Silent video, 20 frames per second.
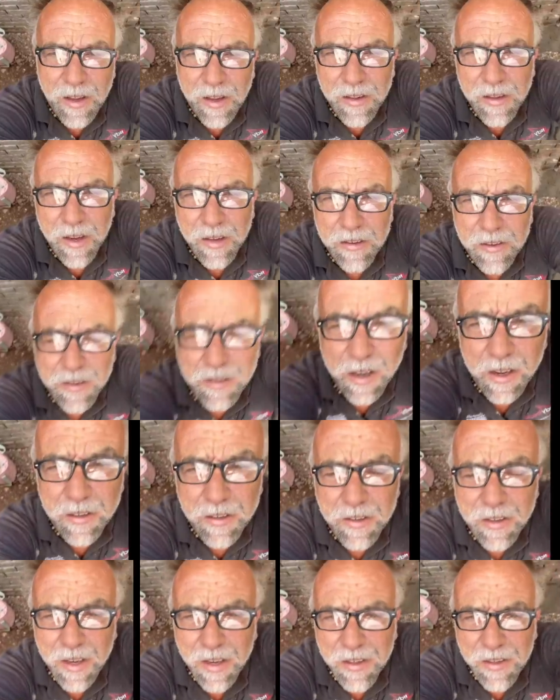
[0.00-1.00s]
Testing,
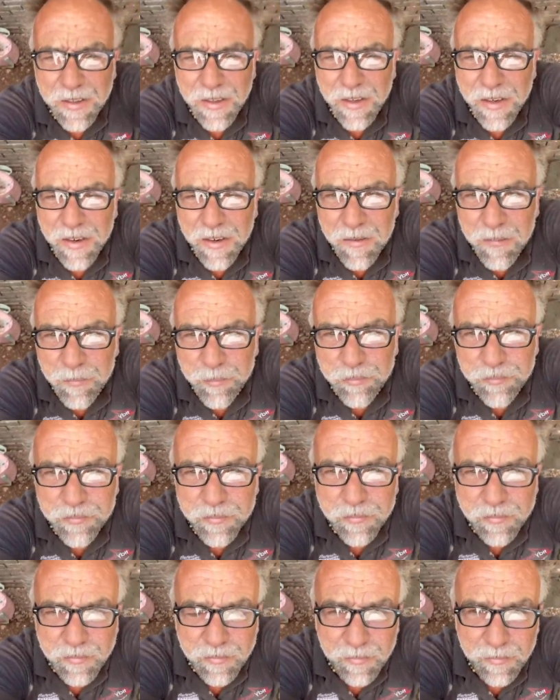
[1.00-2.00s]
testing, testing.
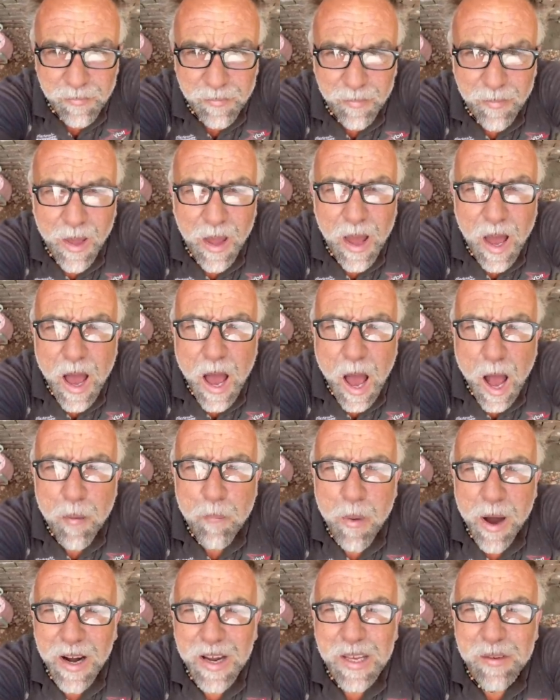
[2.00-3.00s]
I
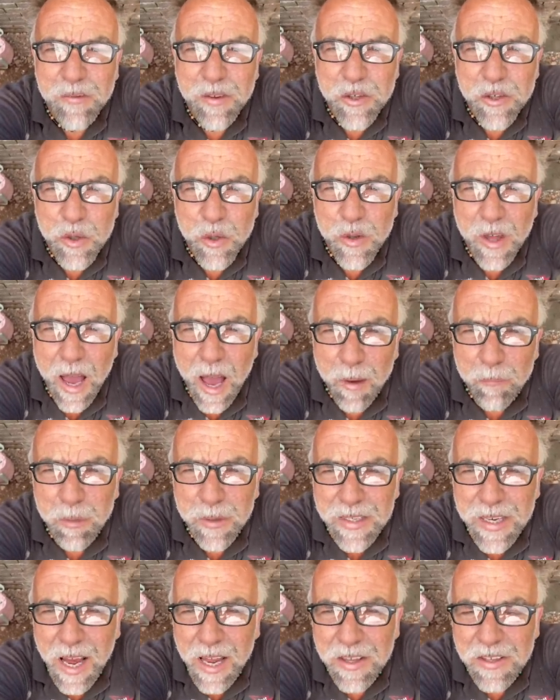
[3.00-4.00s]
might even do the
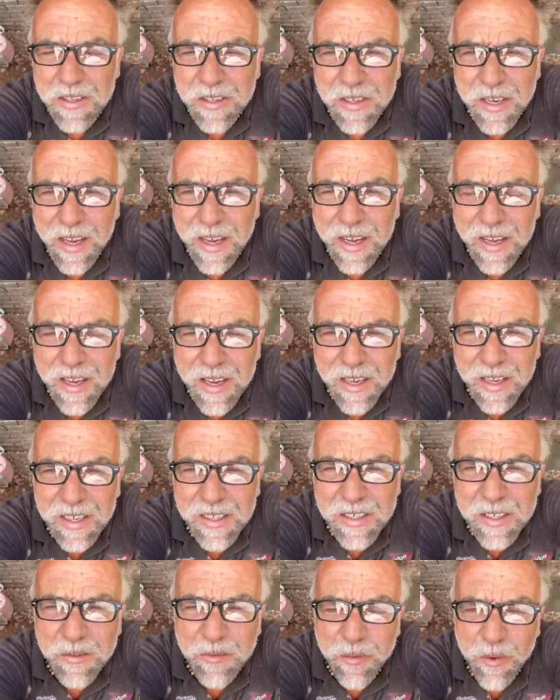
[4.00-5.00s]
happy dance today
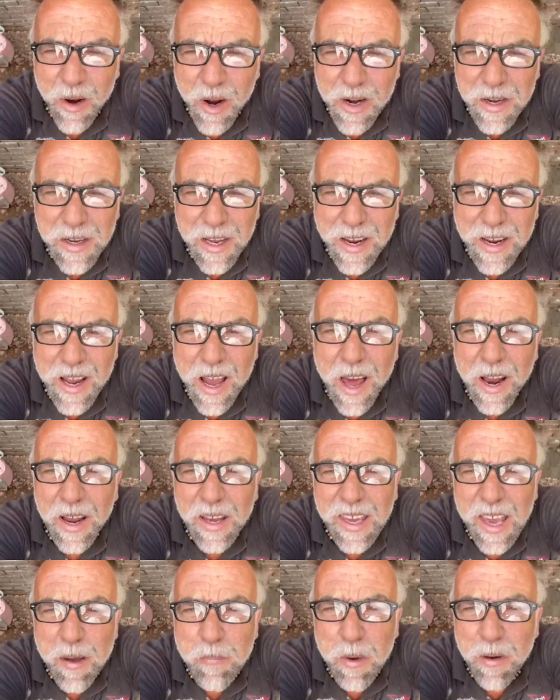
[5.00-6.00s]
because it's Friday and I
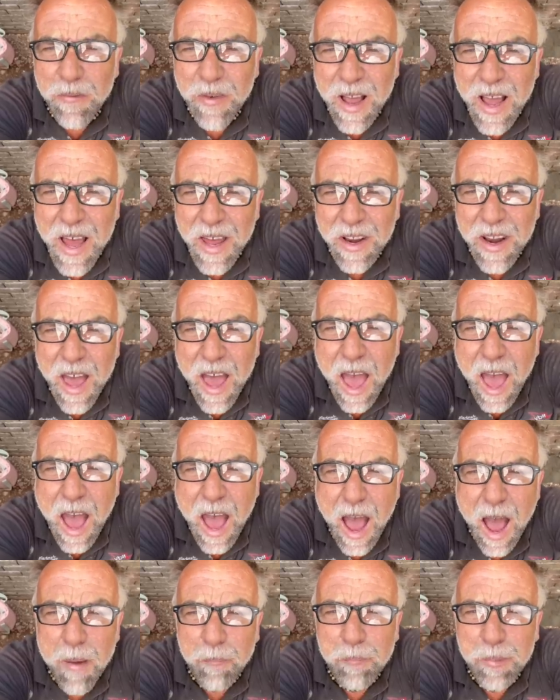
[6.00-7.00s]
get my van.
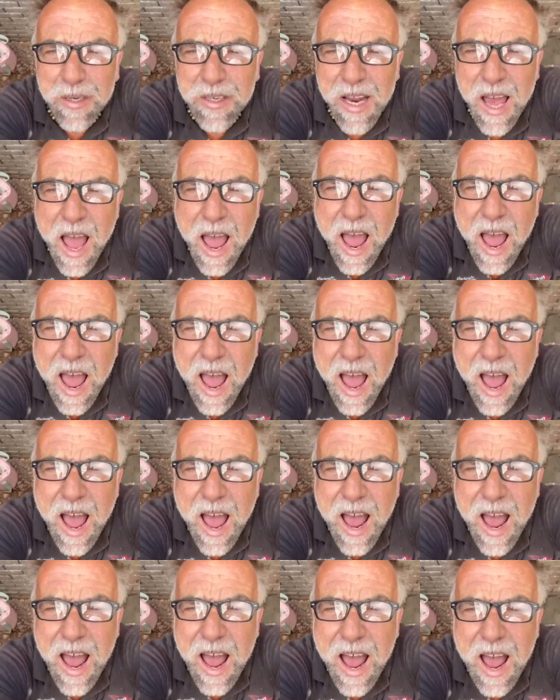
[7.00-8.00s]
Happy
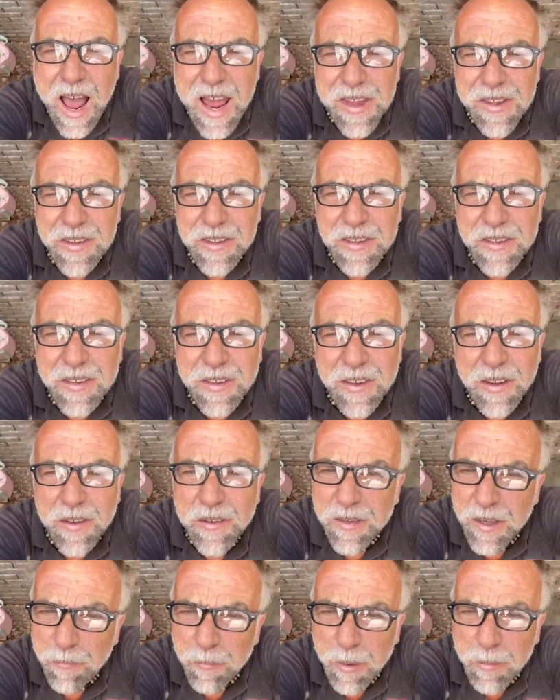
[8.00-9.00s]
dance.
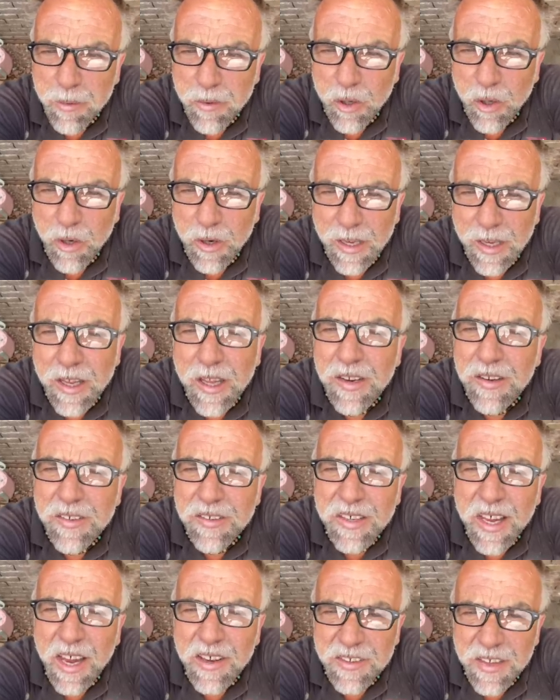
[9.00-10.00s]
Some people call it
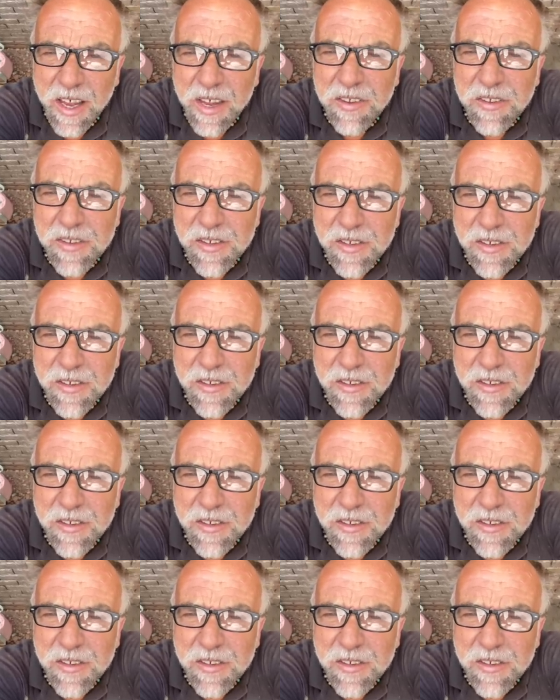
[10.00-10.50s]
dad dance.